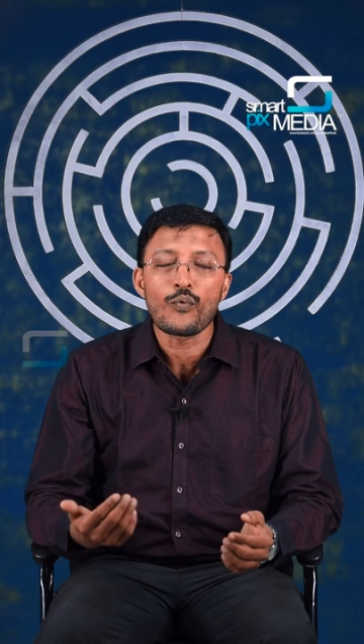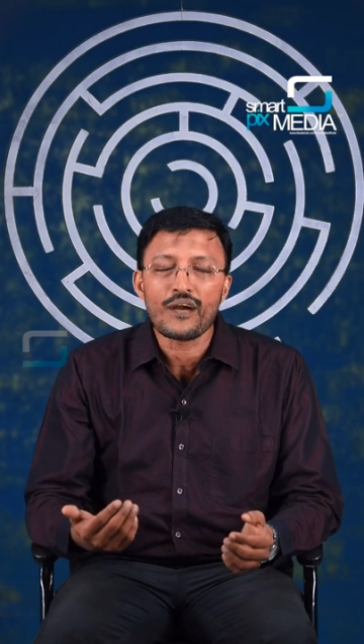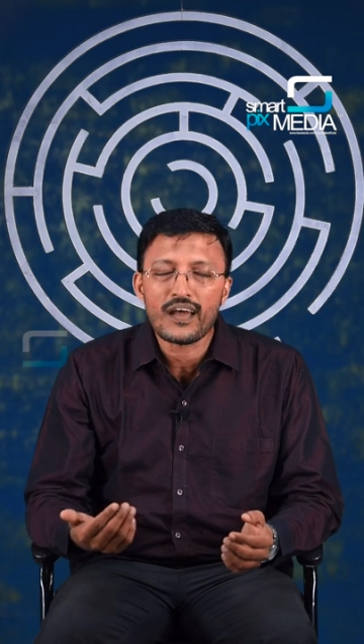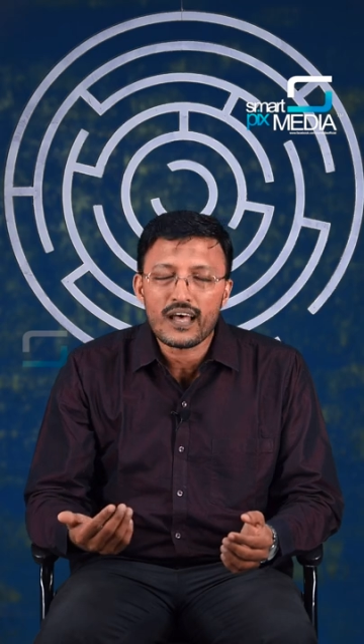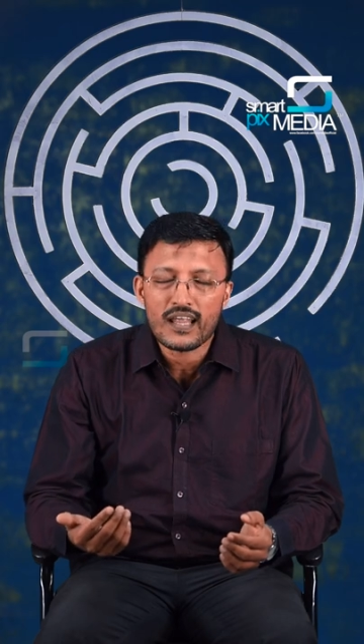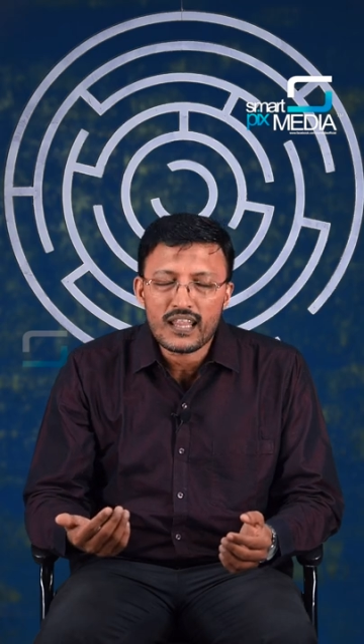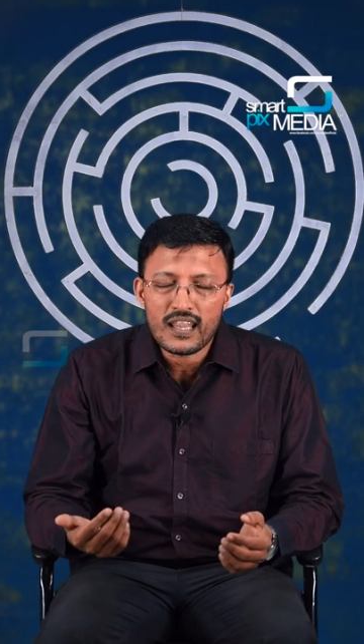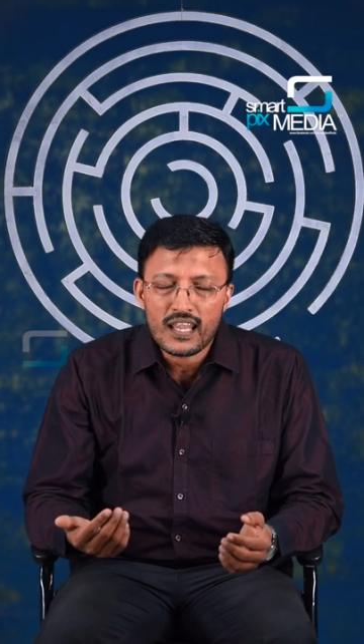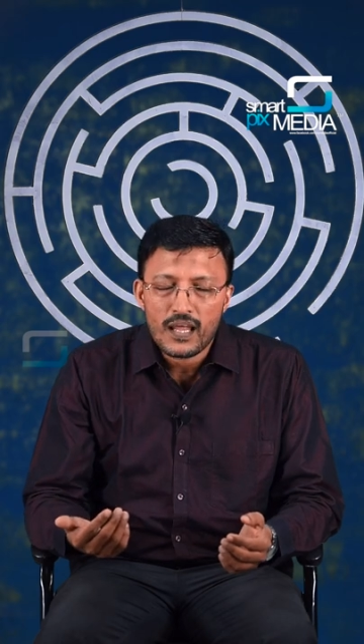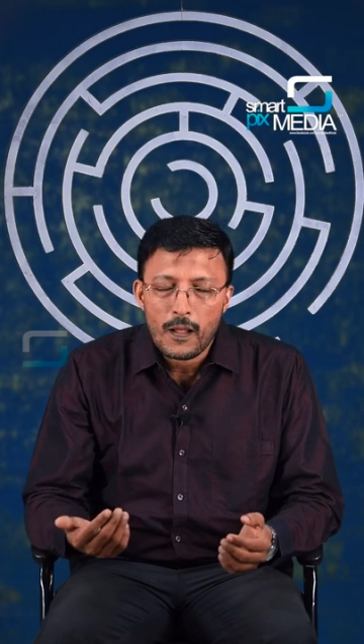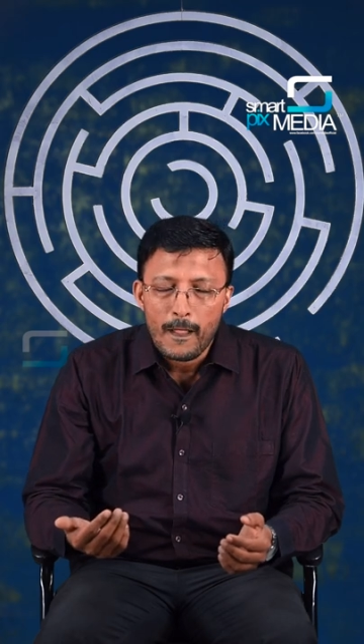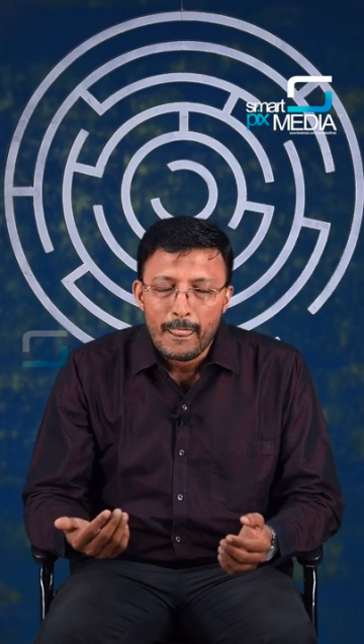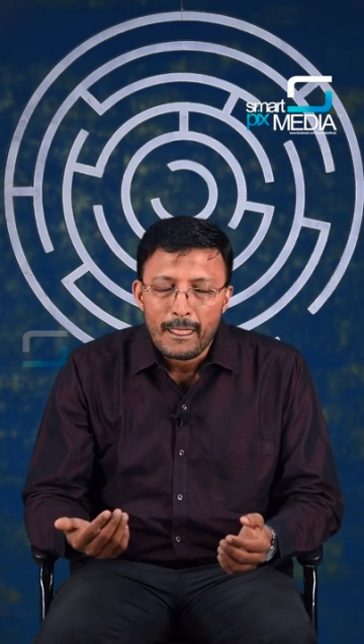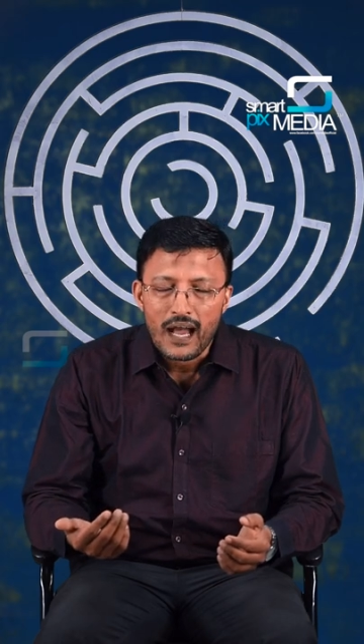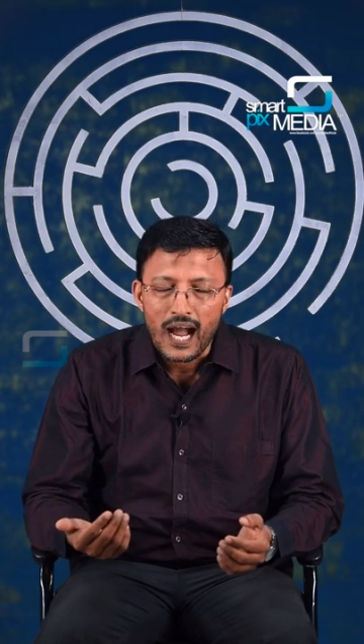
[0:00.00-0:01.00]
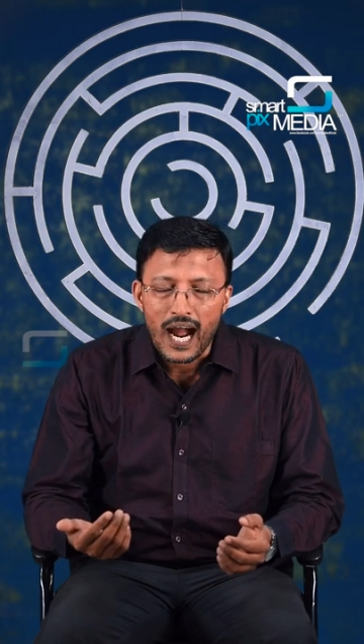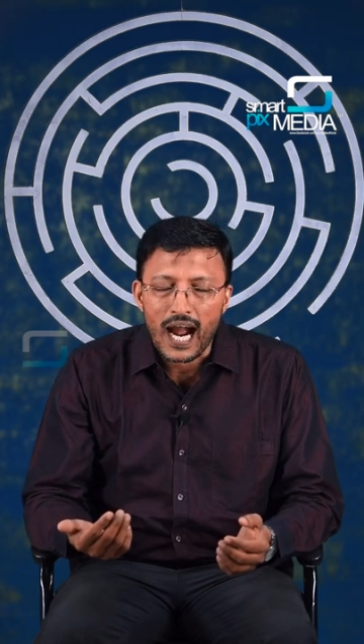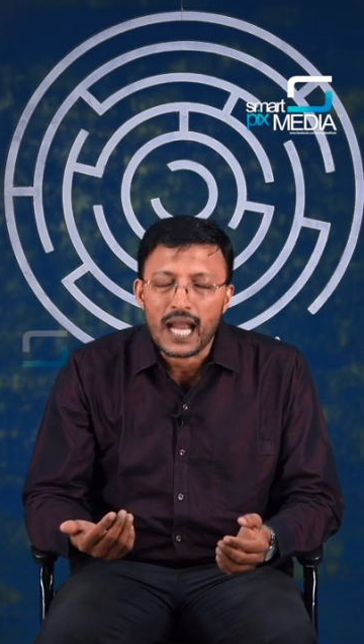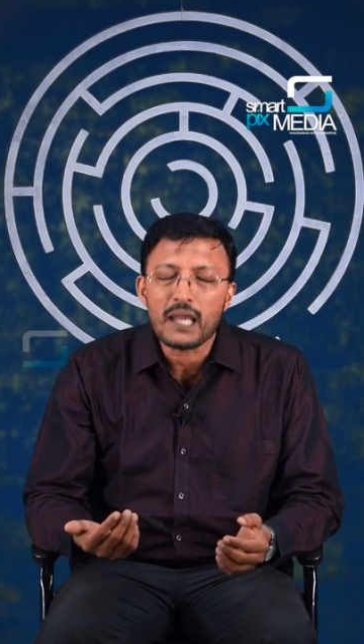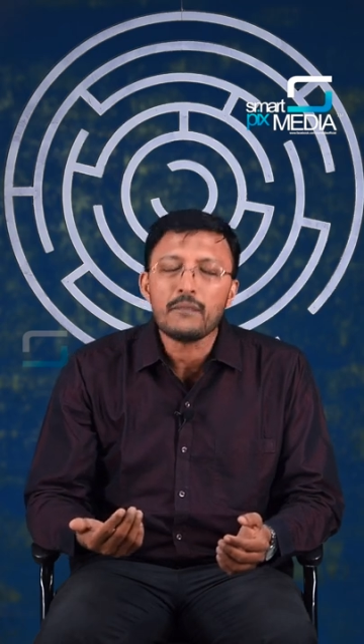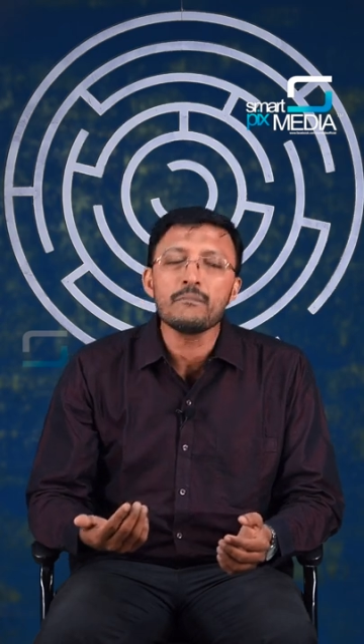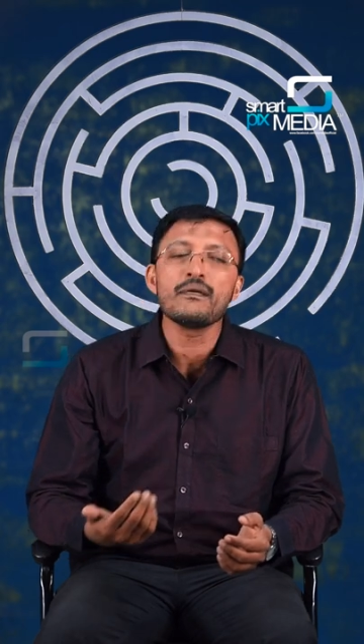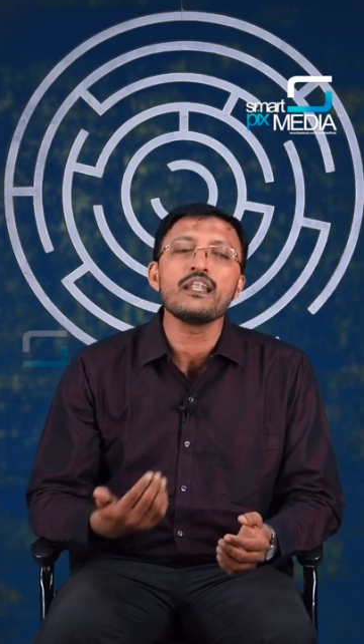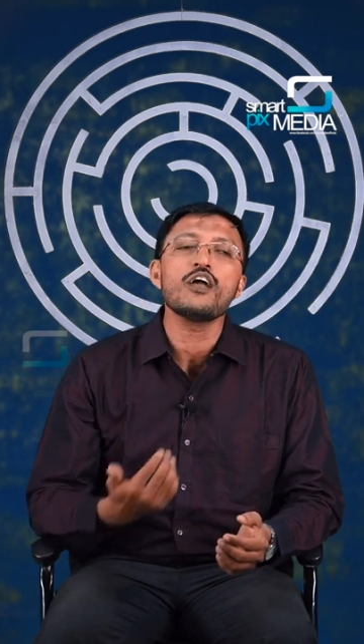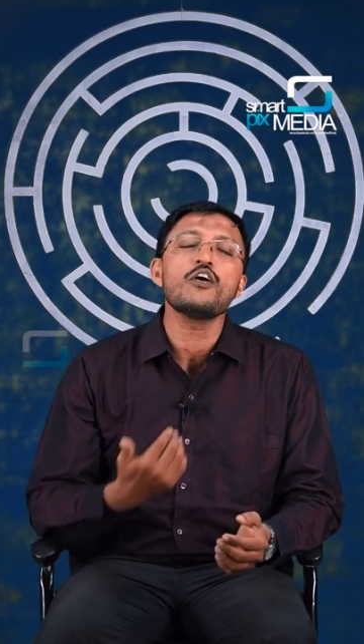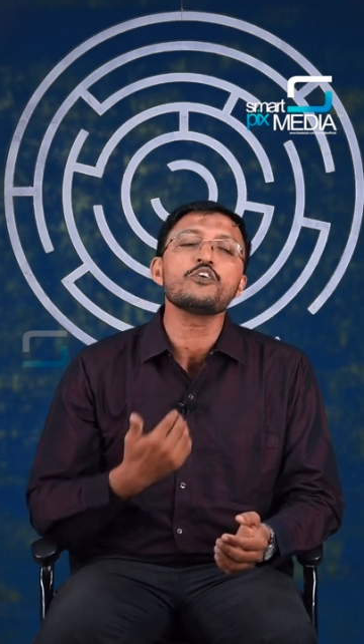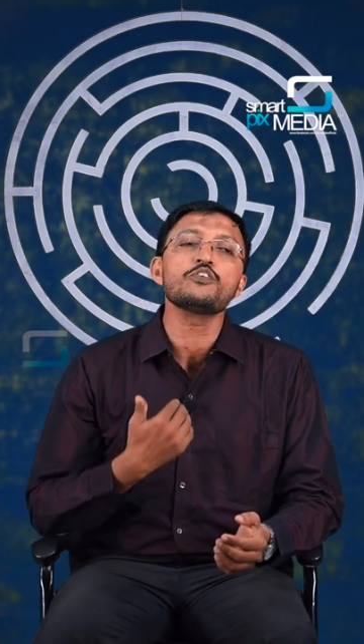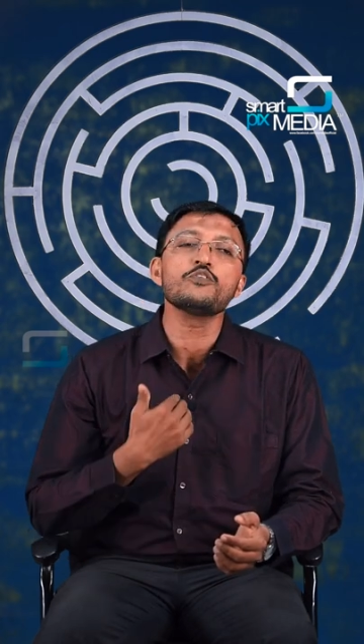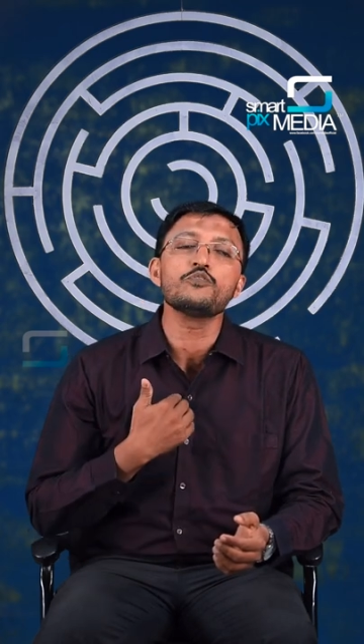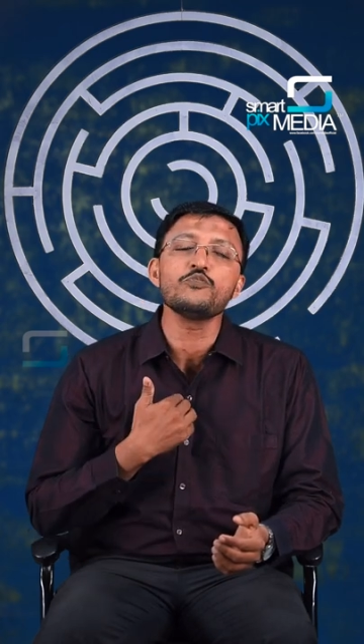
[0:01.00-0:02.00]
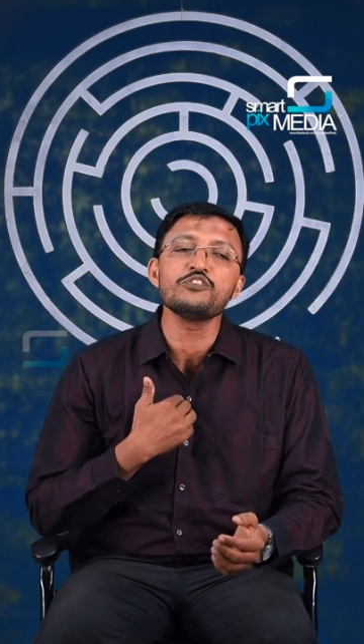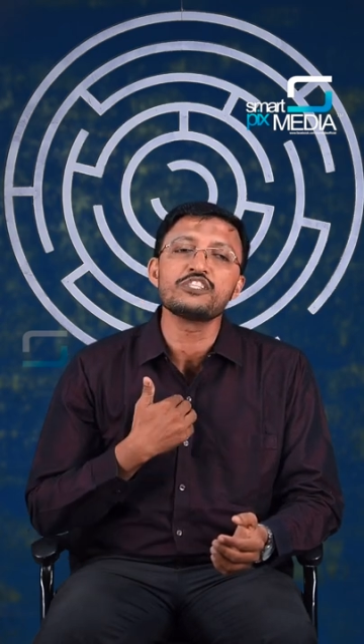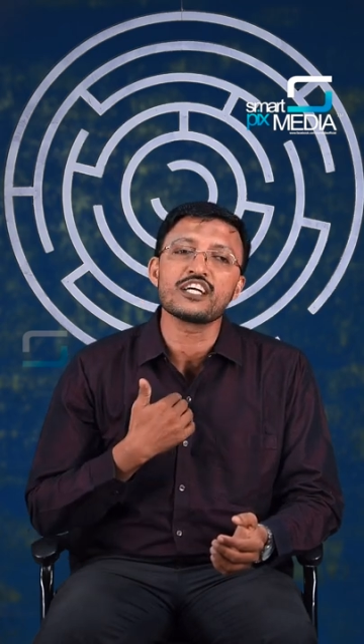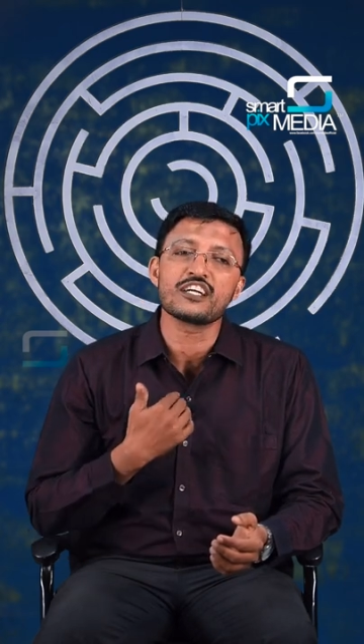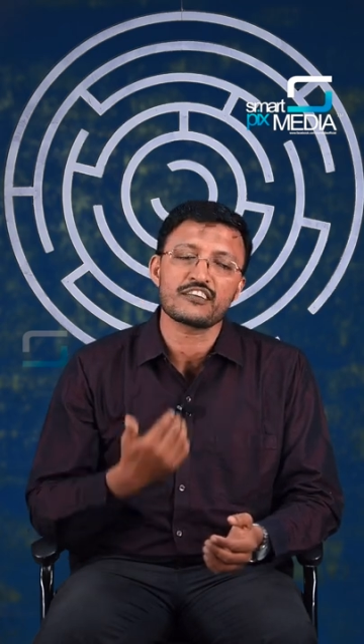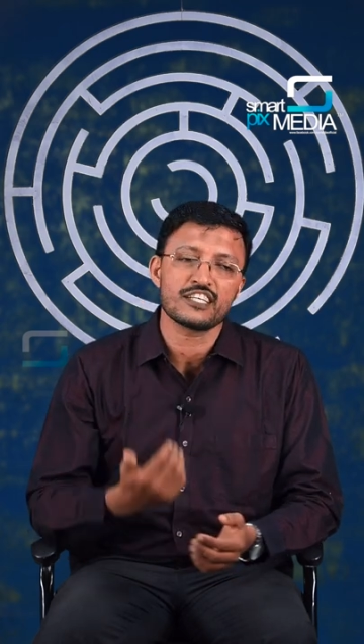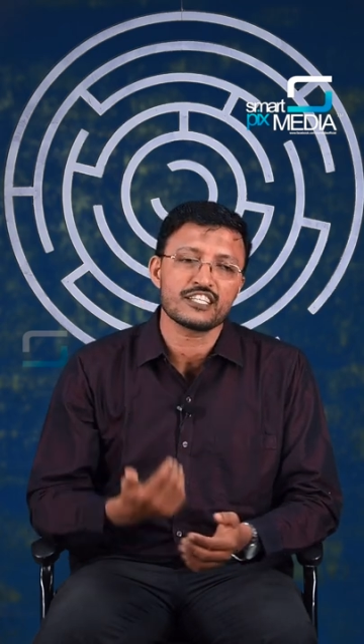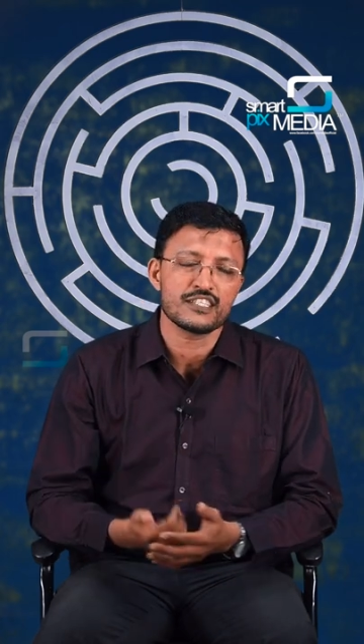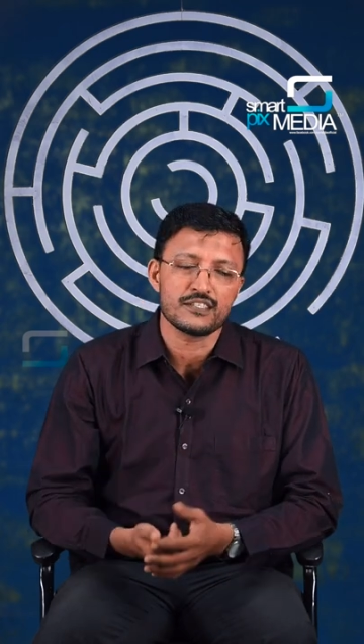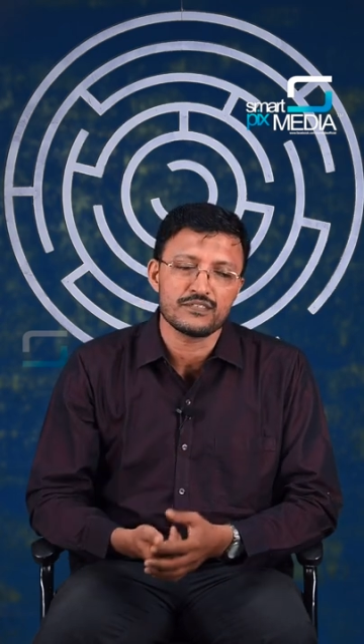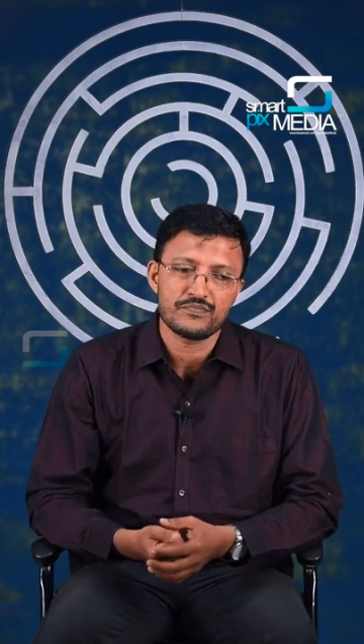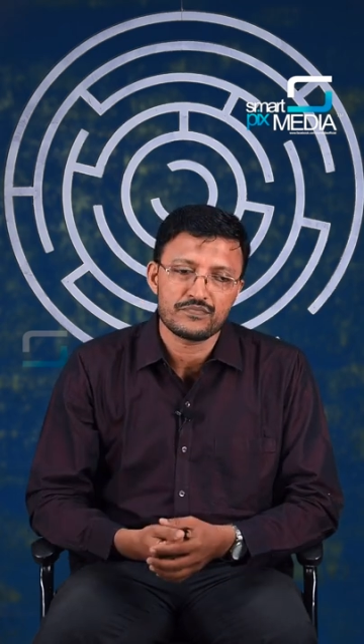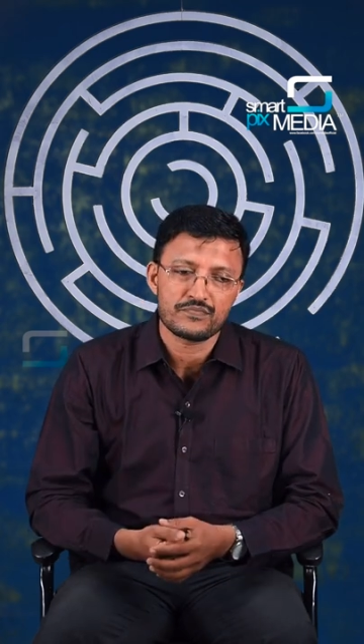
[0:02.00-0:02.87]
Well, I belong to new generation.